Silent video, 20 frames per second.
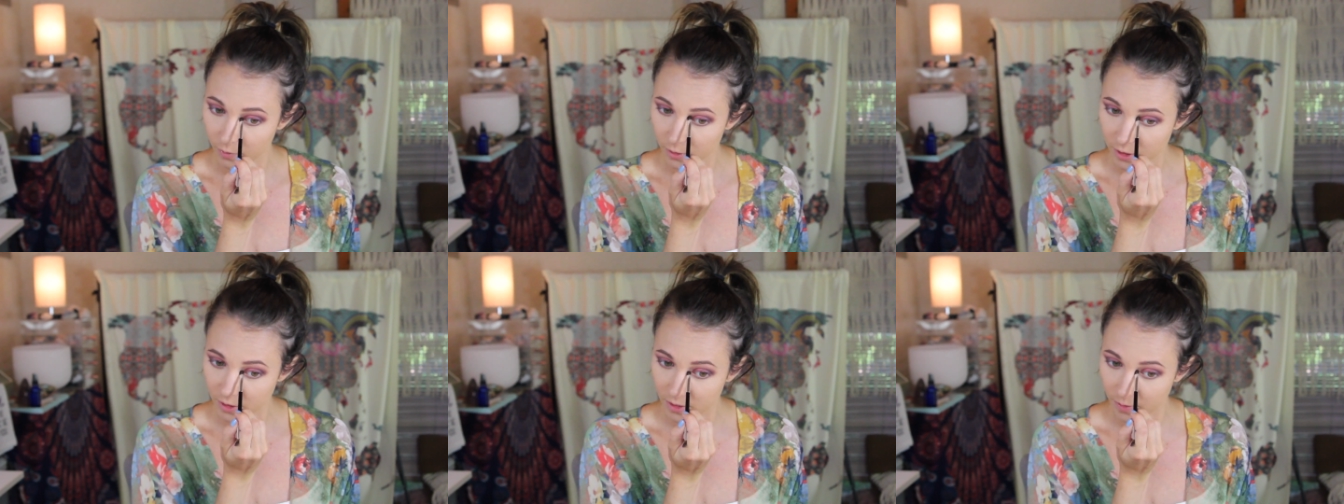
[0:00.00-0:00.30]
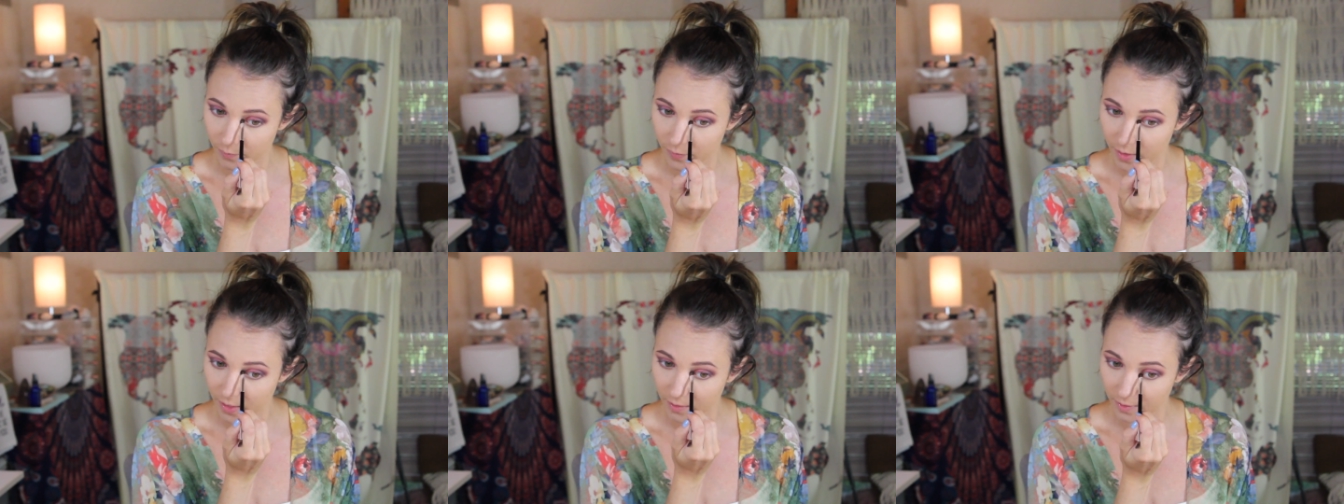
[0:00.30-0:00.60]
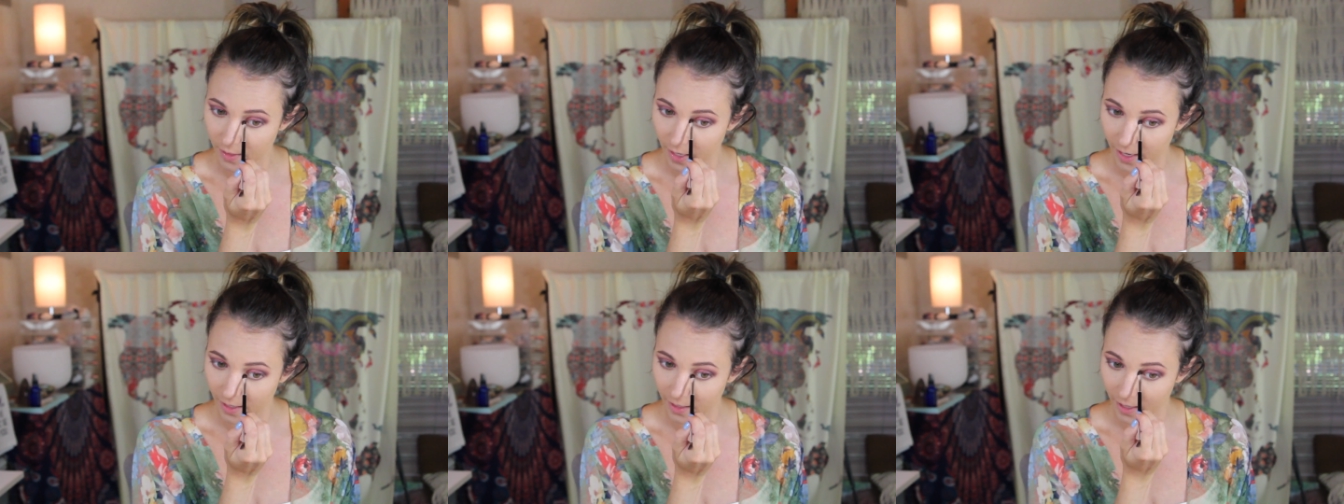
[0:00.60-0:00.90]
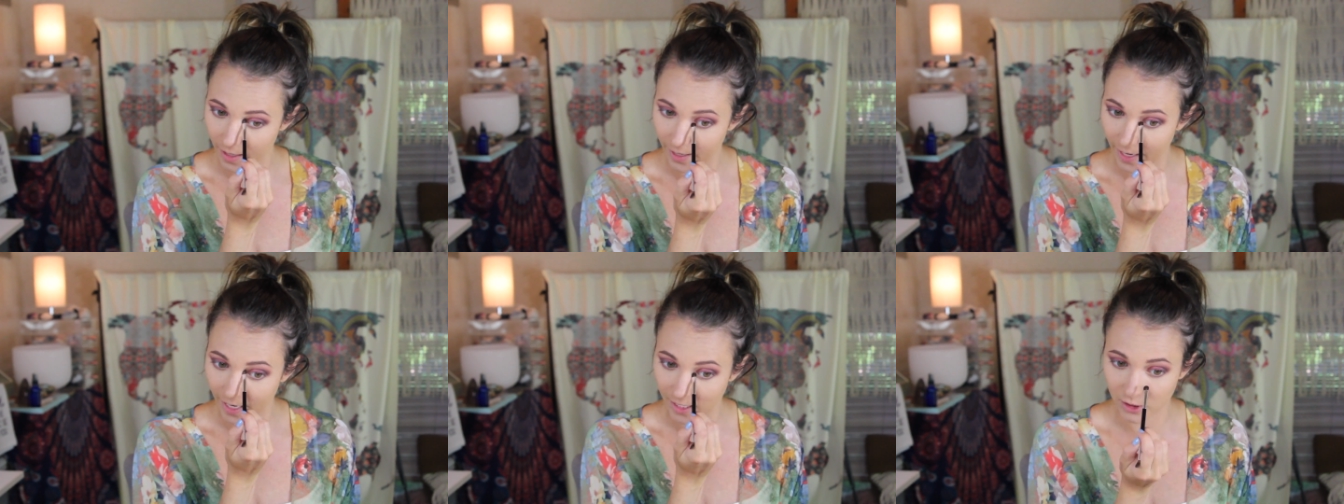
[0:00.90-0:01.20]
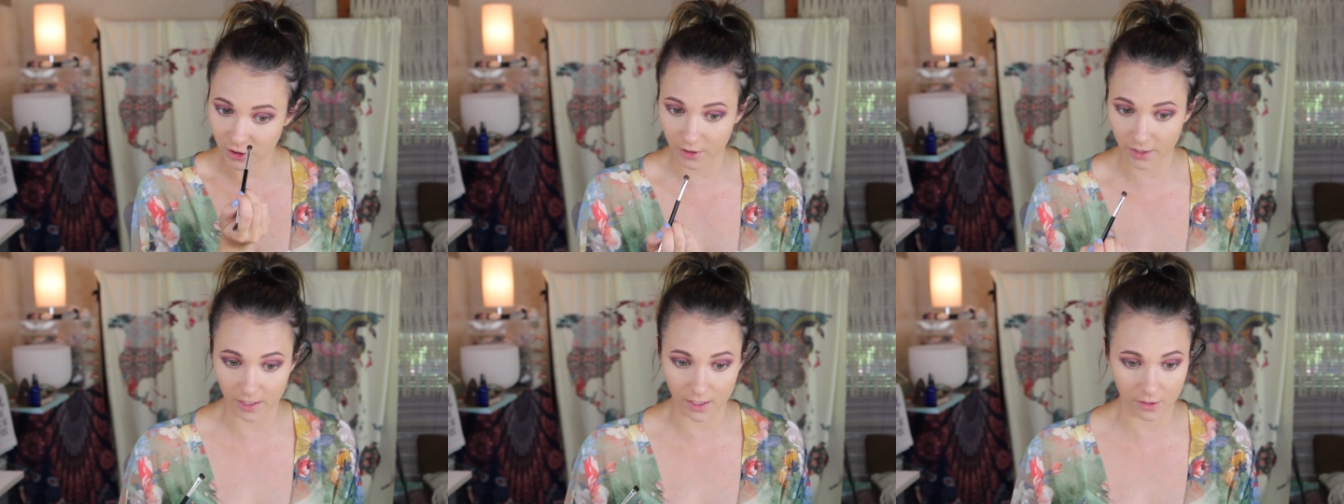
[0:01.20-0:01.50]
which is something that I
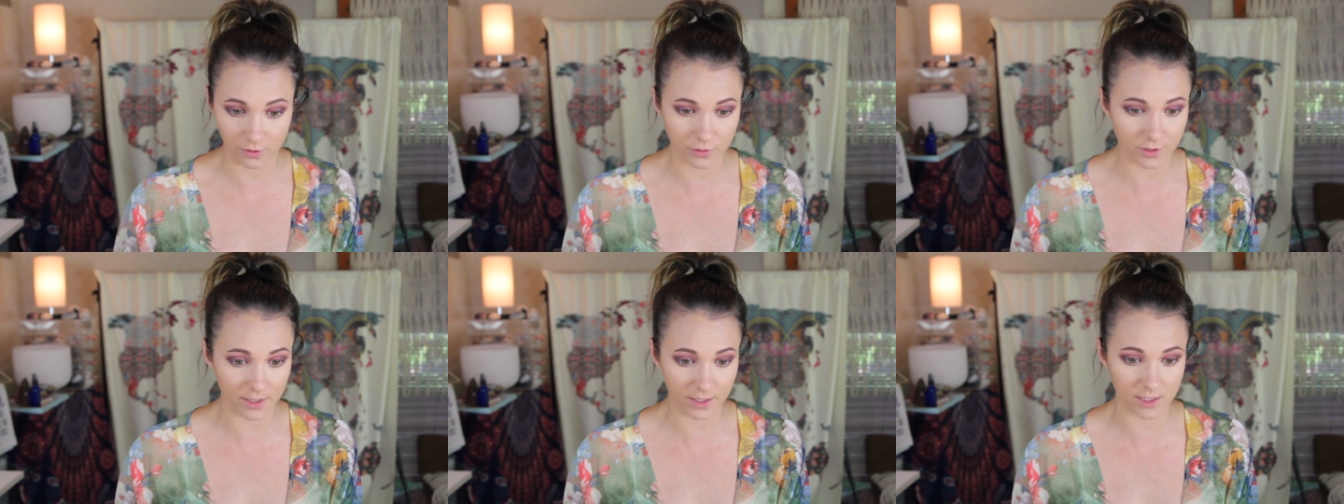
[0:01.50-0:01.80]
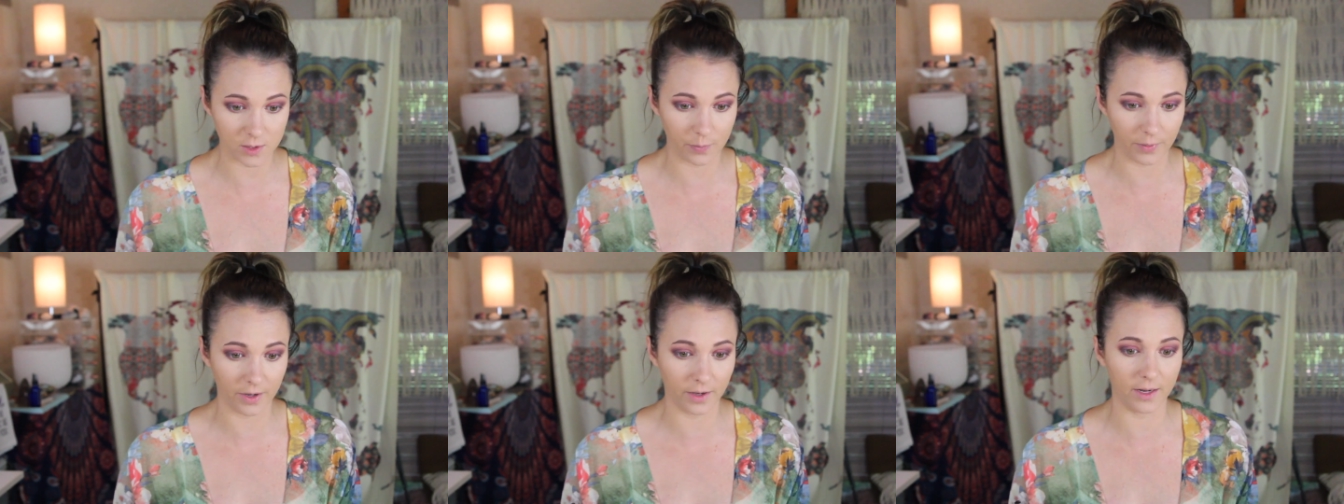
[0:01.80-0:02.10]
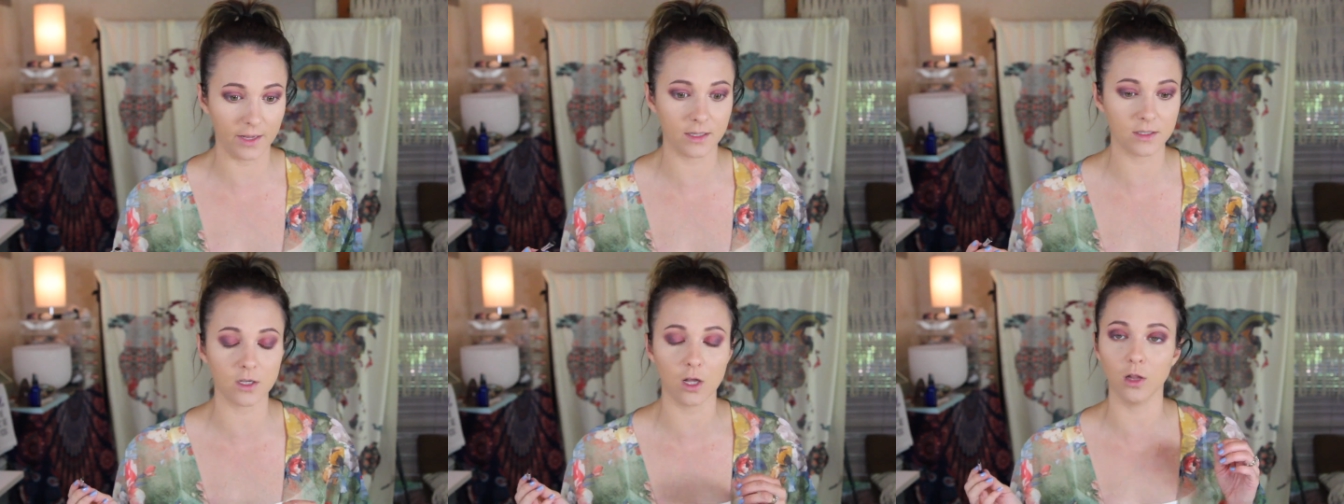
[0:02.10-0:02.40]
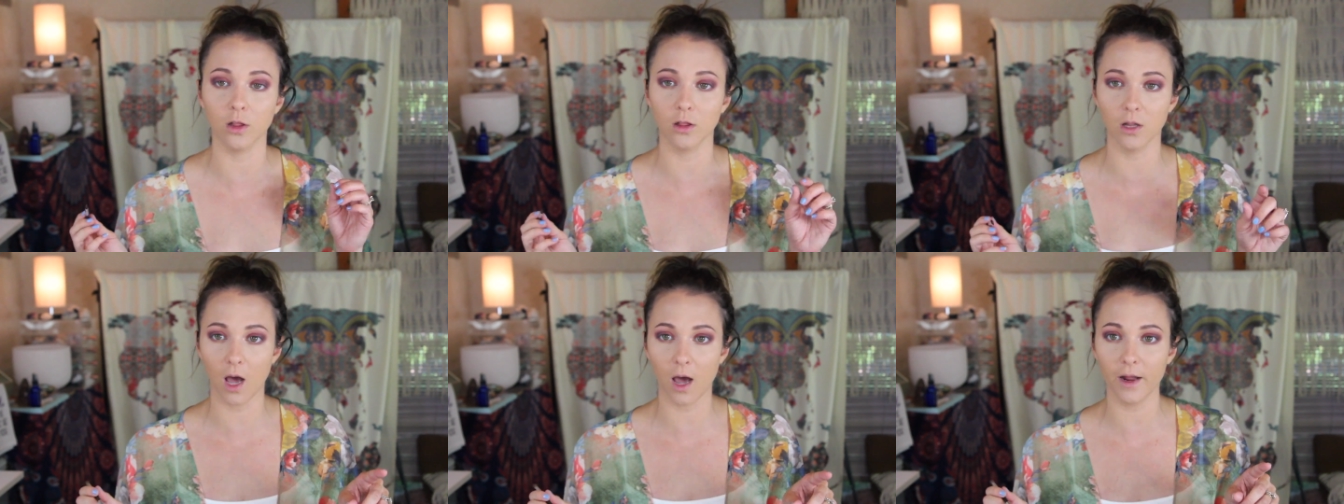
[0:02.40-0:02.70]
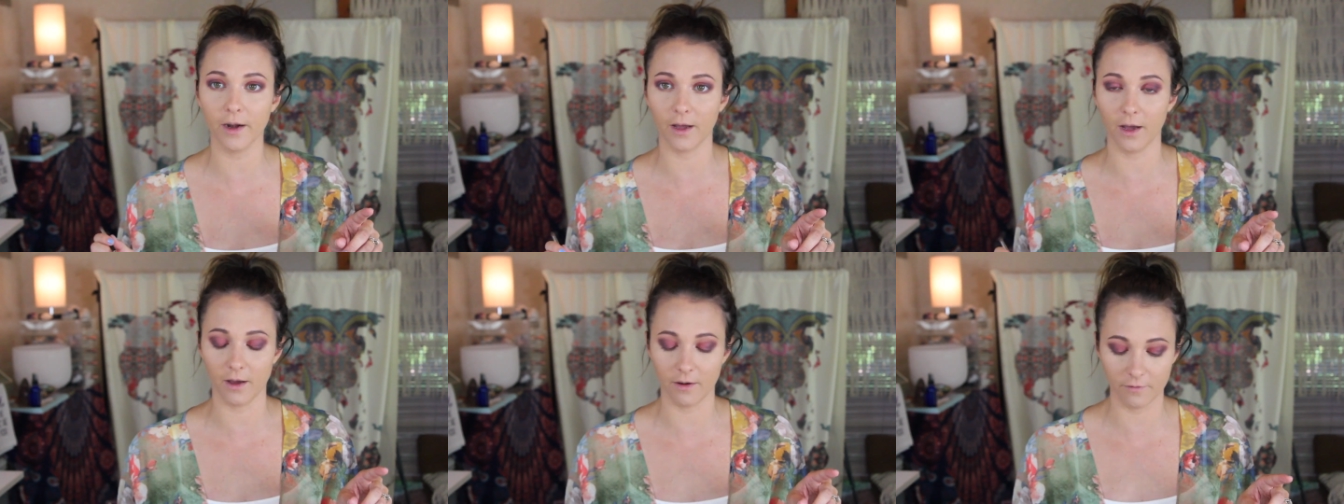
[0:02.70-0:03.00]
actually used to experience a
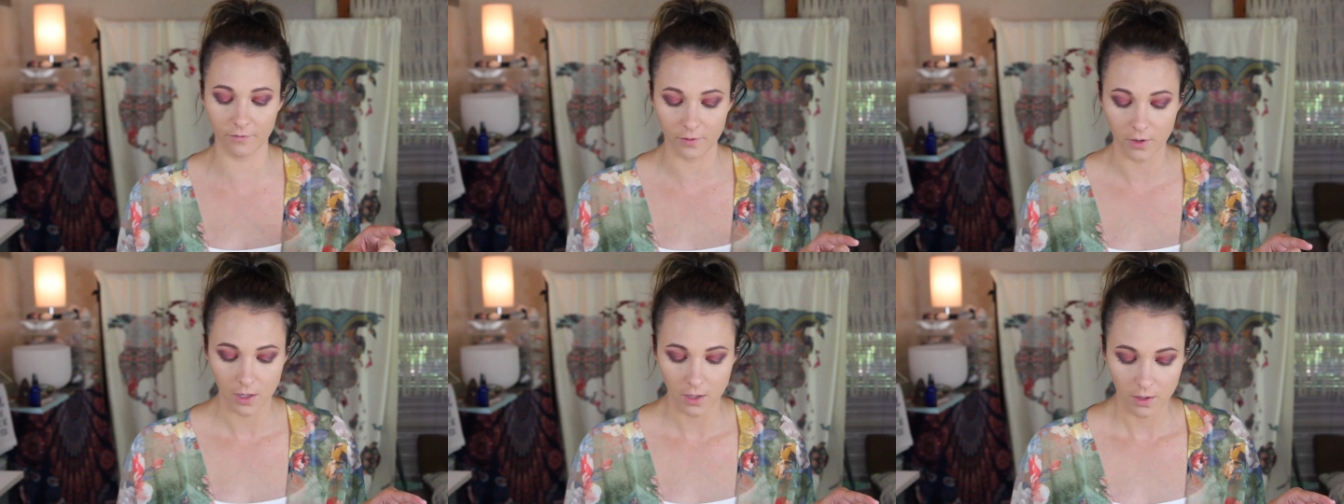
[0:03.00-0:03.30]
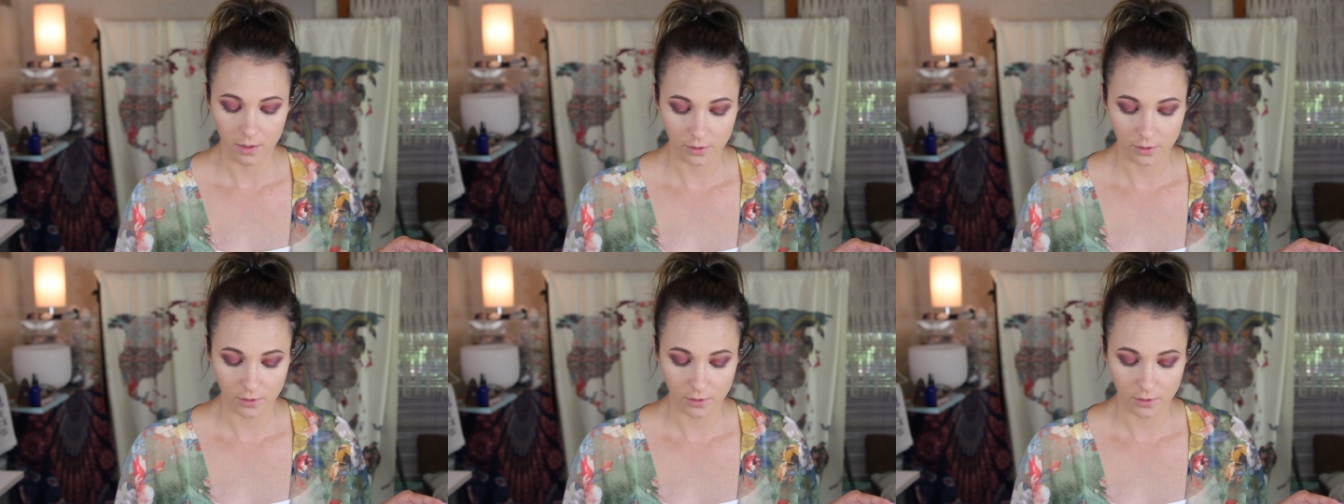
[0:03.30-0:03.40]
lot of